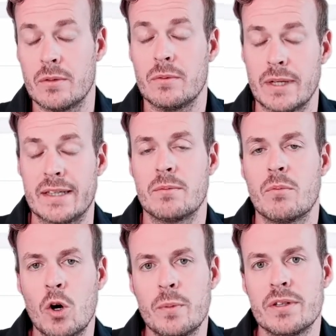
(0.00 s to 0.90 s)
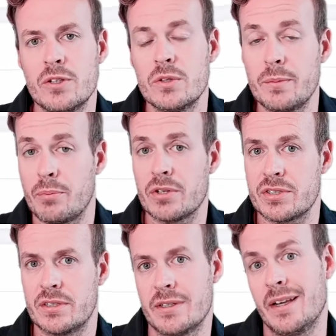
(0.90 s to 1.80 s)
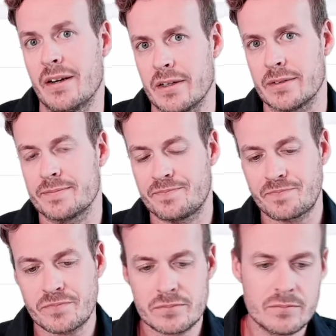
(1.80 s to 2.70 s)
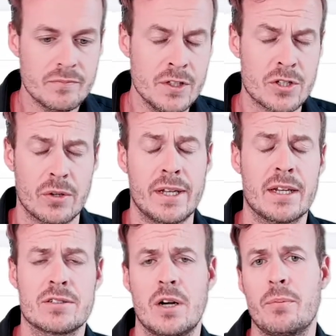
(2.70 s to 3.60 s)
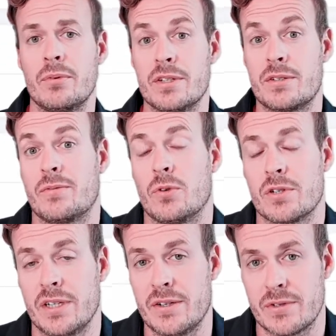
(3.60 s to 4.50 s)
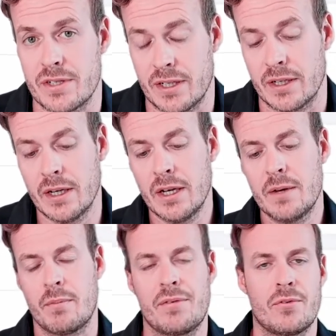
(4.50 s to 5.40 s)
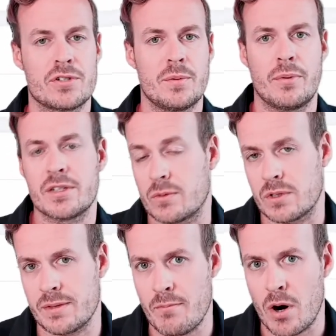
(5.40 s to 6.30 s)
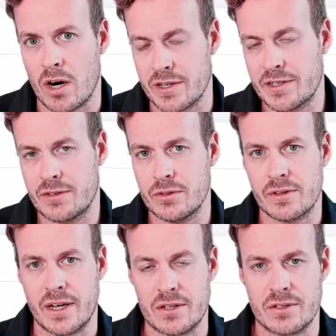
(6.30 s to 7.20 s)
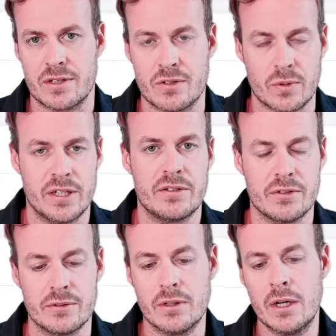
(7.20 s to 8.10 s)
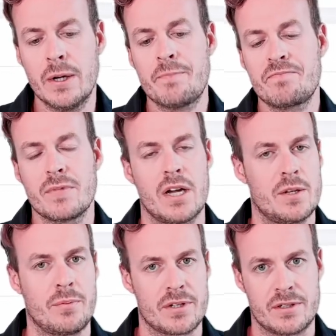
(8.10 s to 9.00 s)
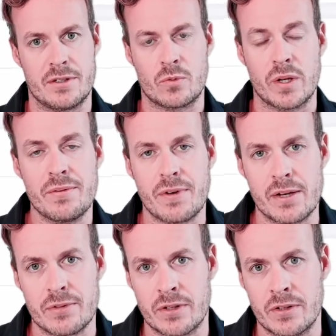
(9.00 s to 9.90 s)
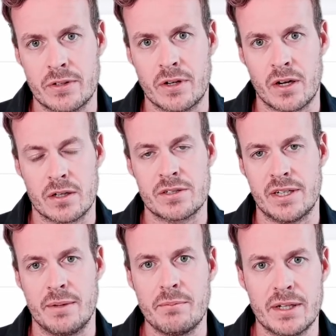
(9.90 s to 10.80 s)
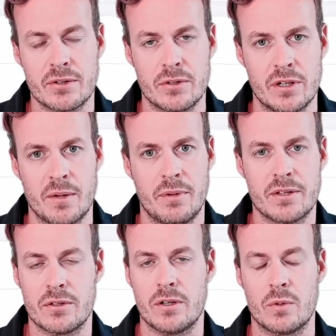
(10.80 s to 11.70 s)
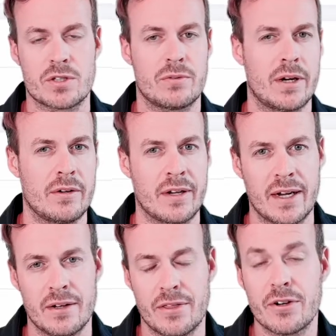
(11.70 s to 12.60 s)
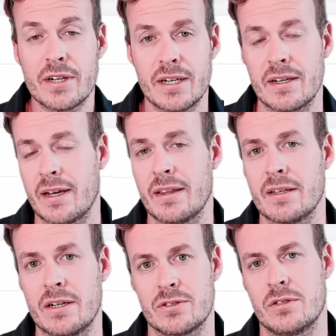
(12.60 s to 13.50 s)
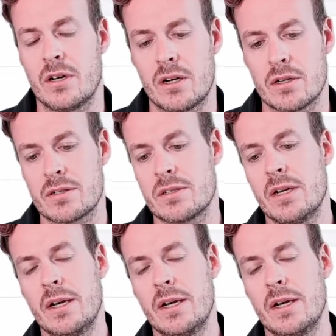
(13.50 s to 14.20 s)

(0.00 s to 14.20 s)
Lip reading: at the moment you deposit it here. So in that example, it's of course interesting. My first deposit was in March 2022. I deposited $2,500 in Bitcoin, and Bitcoin was around $39,000.